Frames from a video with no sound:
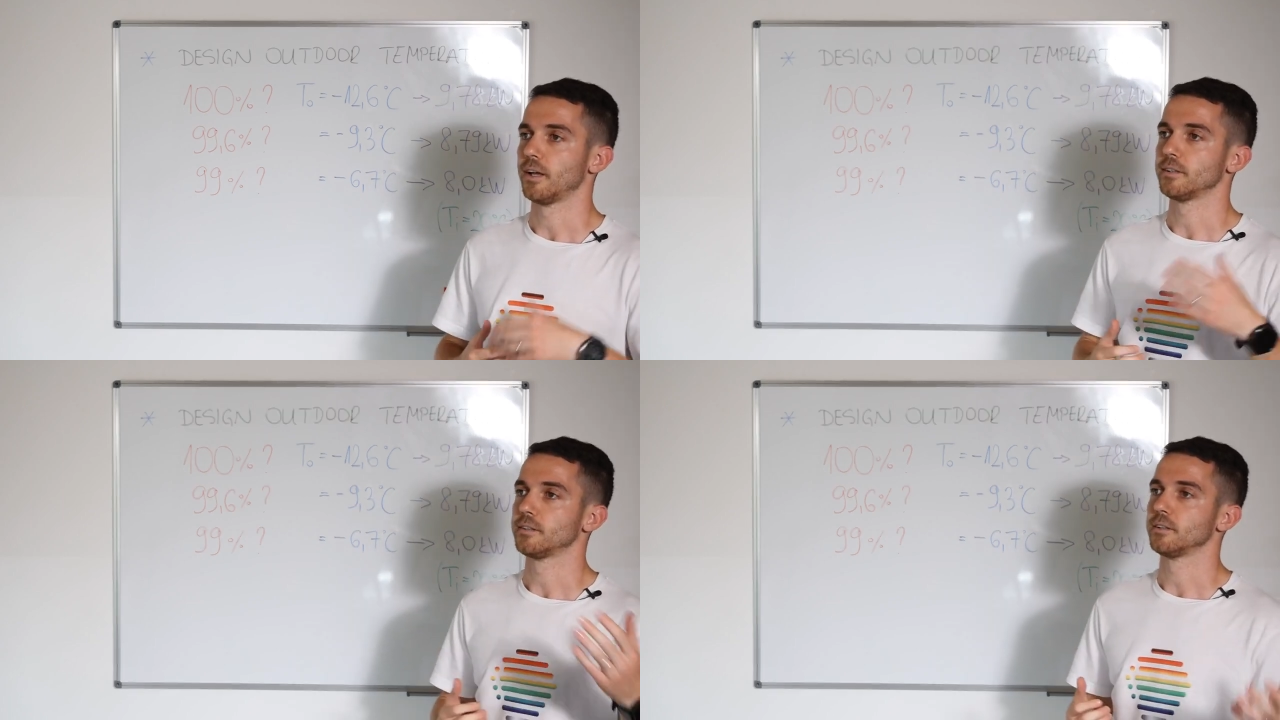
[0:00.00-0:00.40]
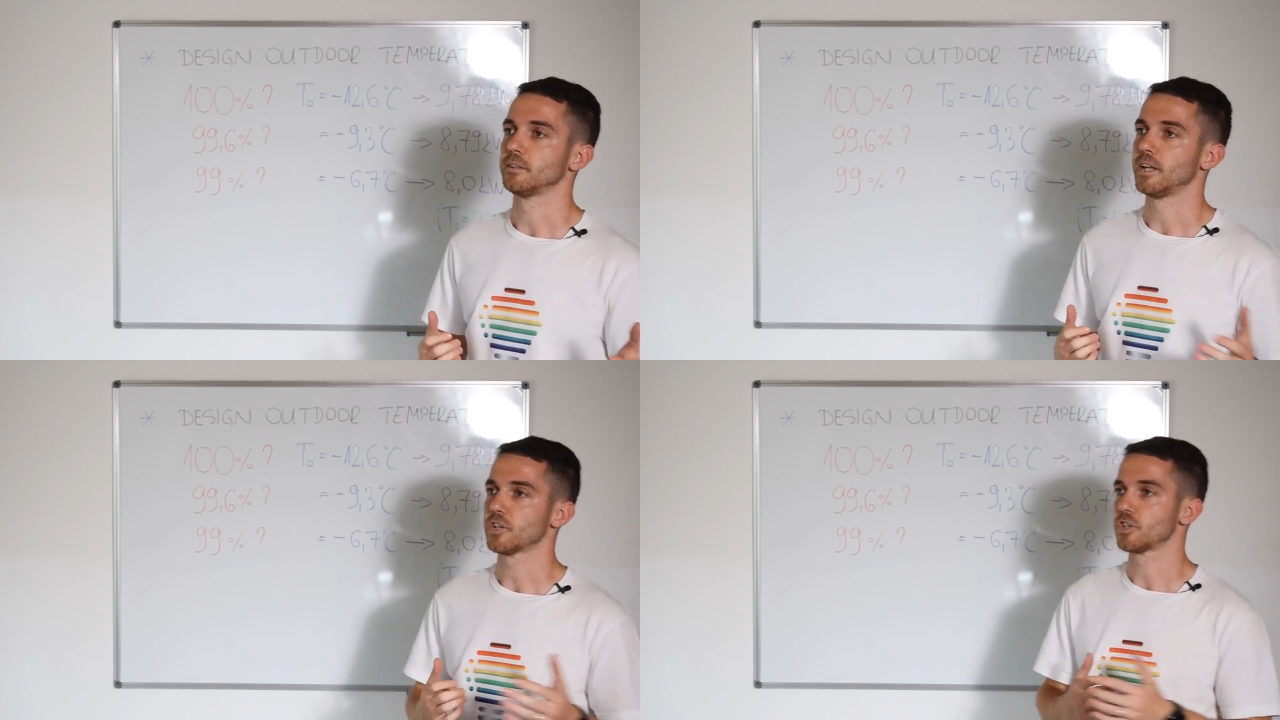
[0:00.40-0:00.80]
and
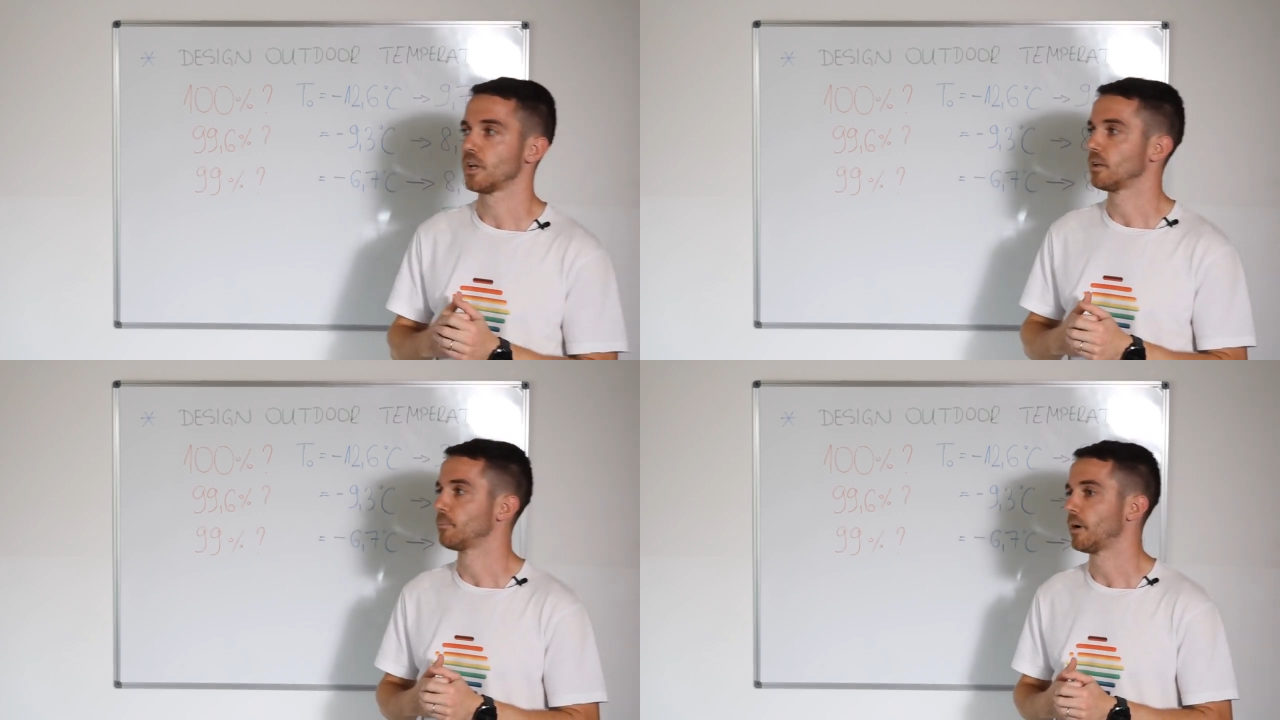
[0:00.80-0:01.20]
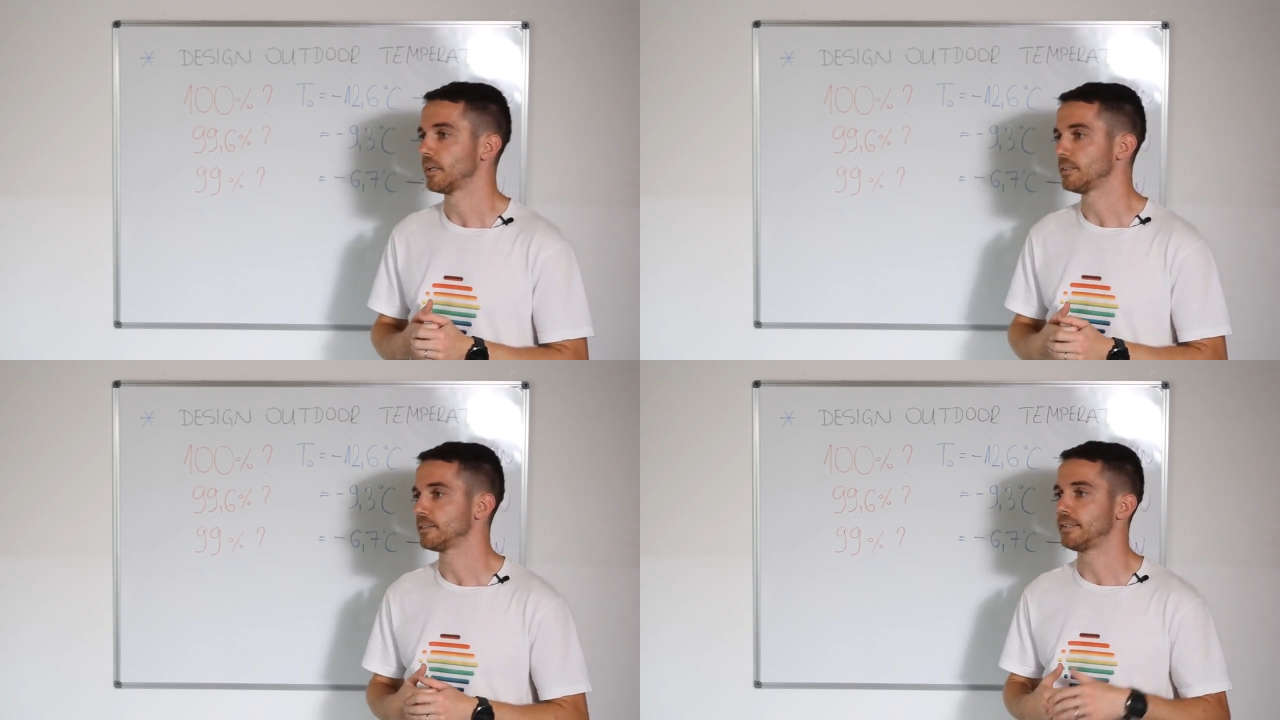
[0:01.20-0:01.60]
national
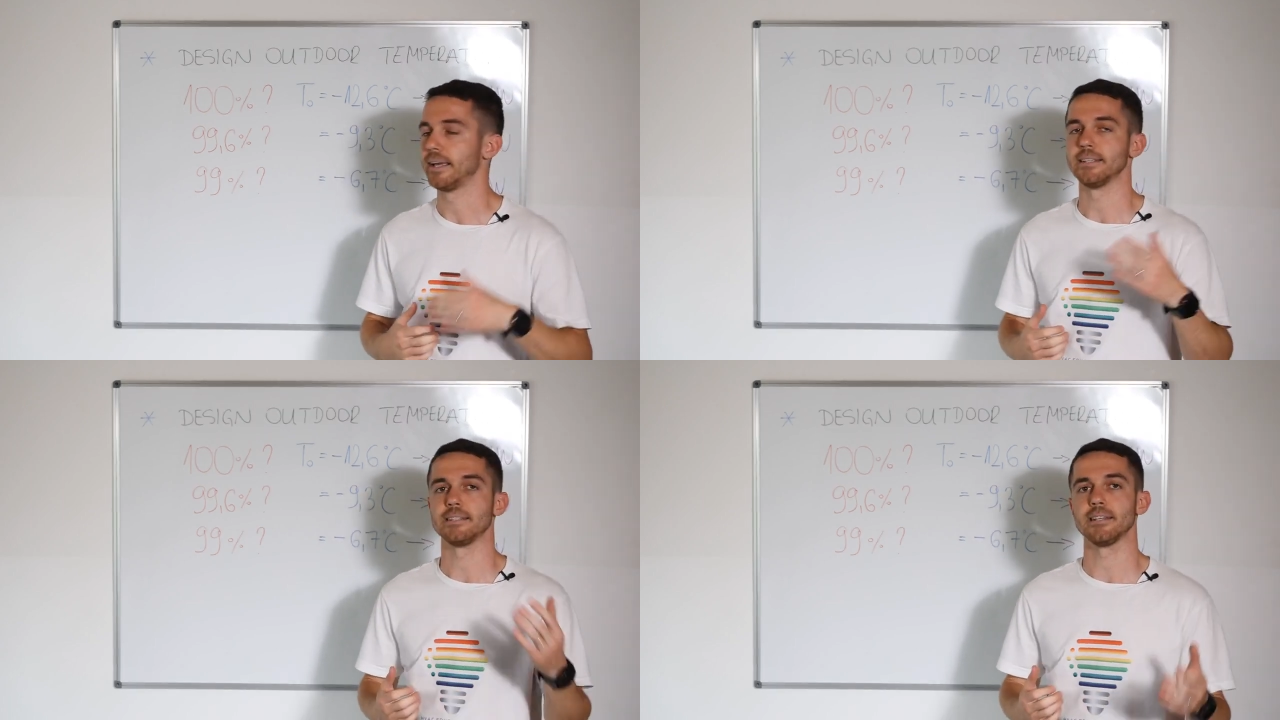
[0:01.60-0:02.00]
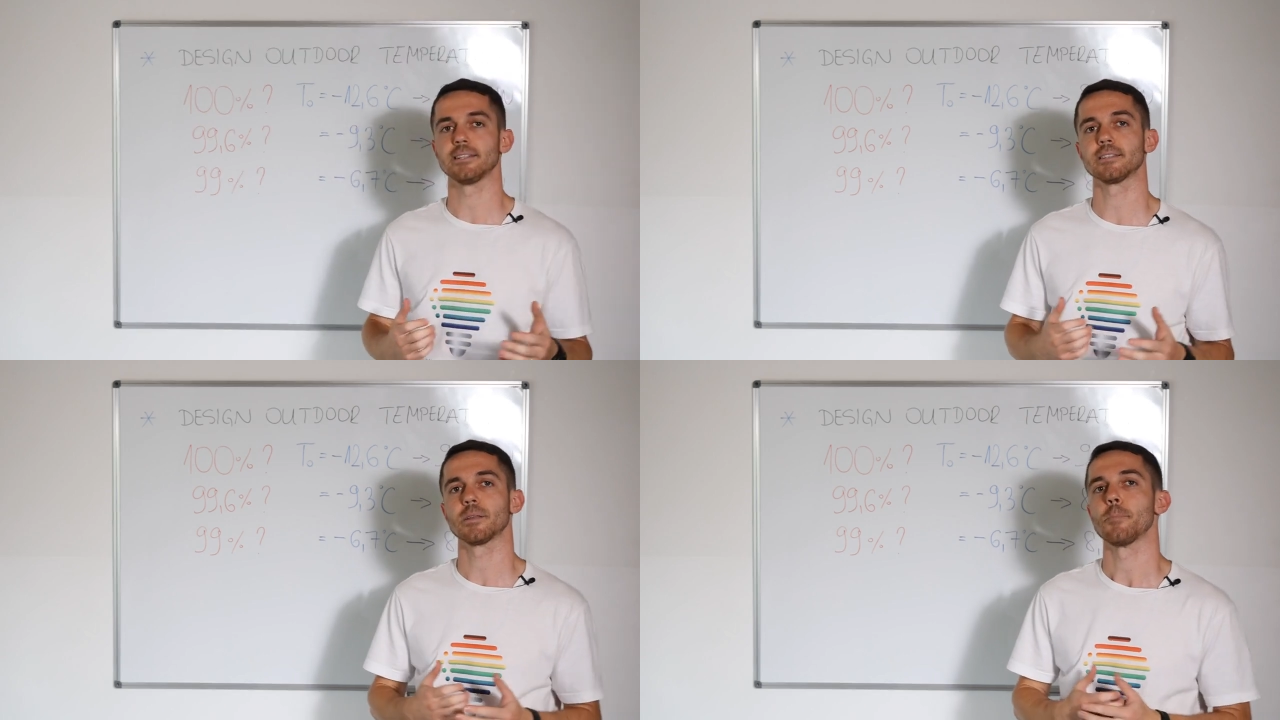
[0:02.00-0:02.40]
bodies, they
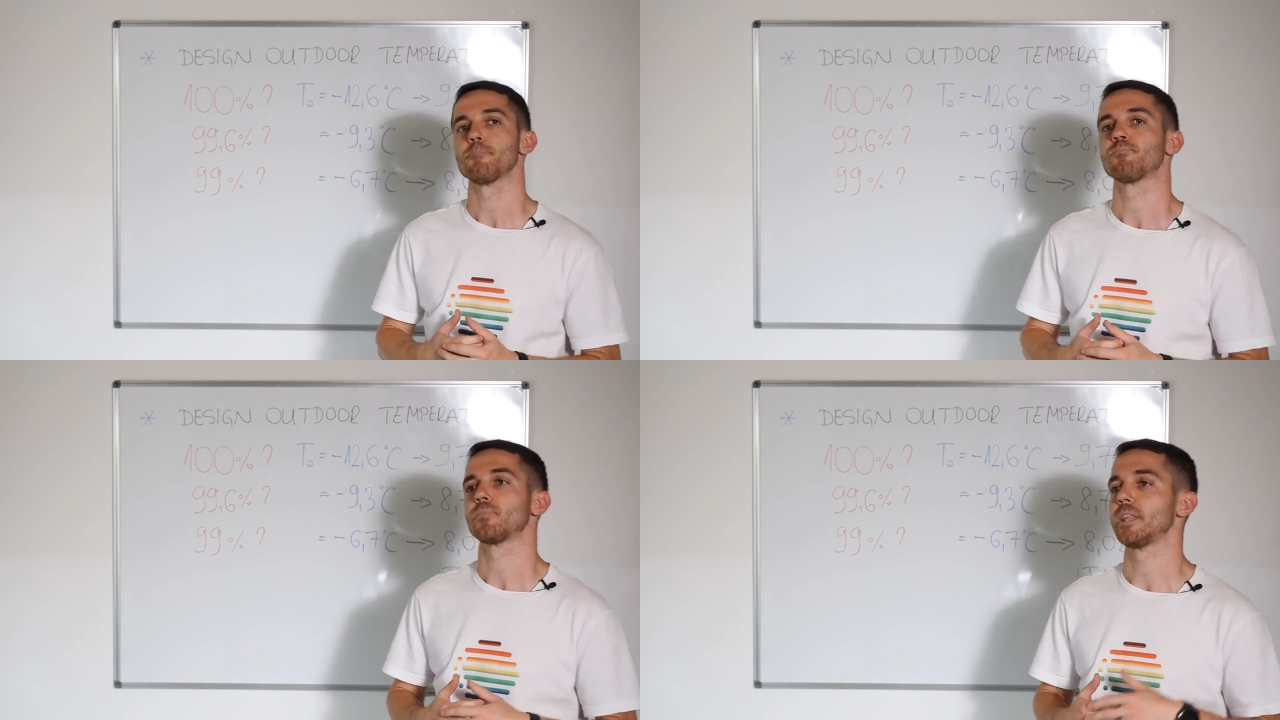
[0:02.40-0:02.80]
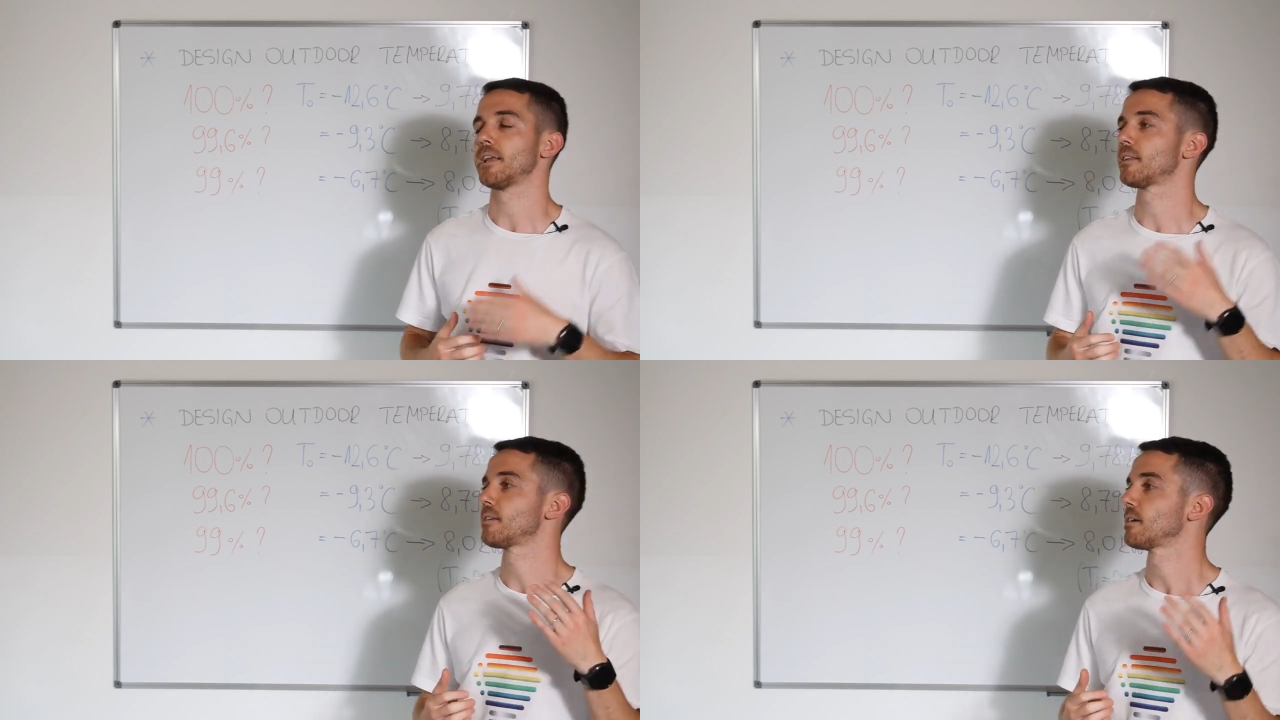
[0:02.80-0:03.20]
insist
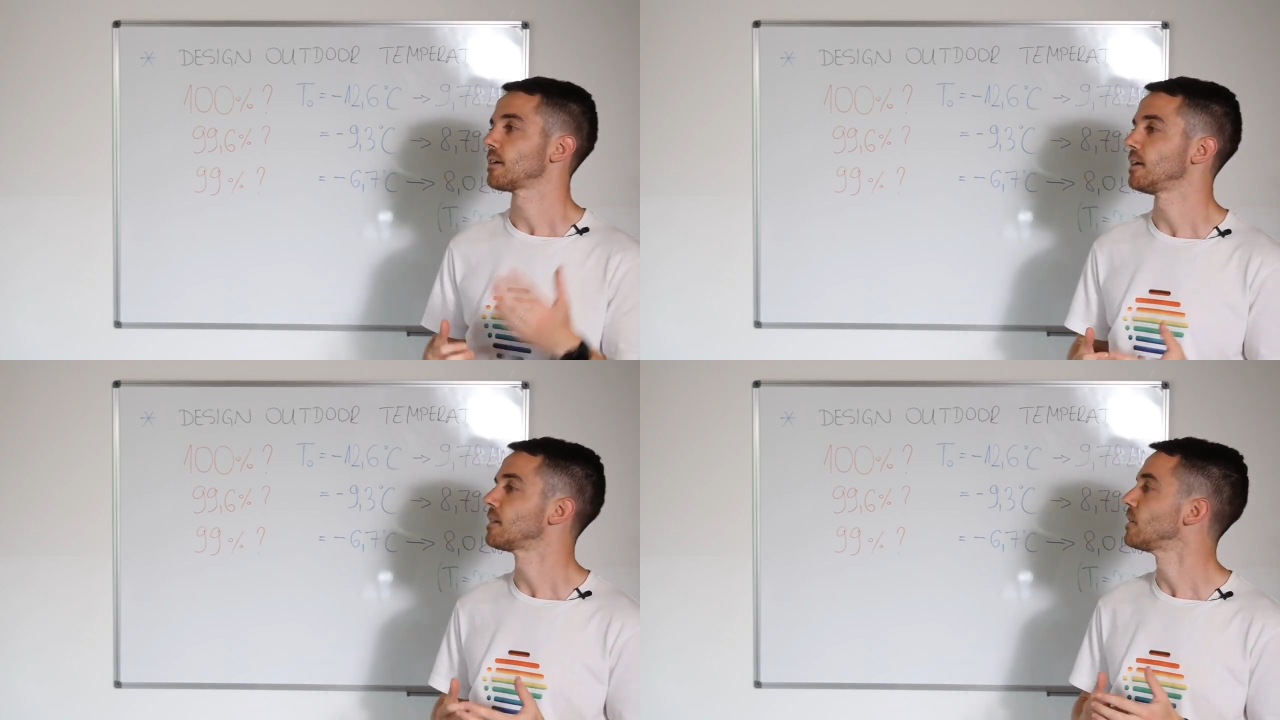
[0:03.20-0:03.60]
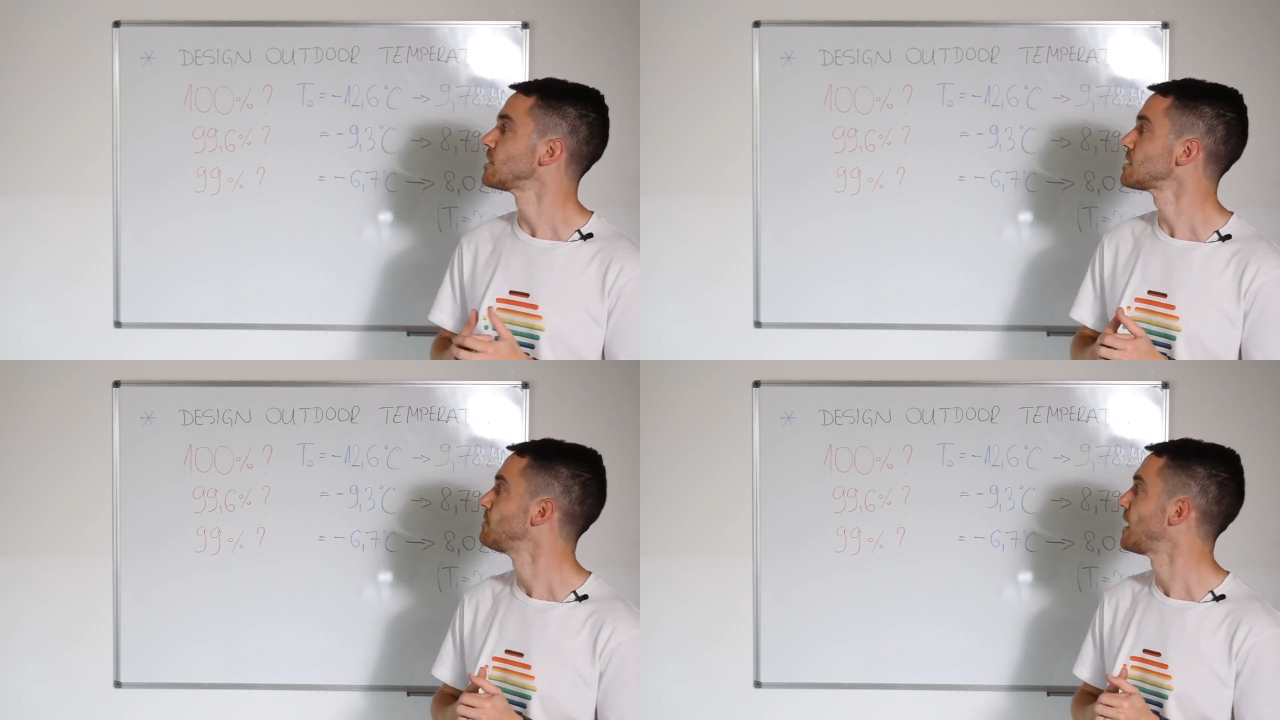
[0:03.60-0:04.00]
that heat loss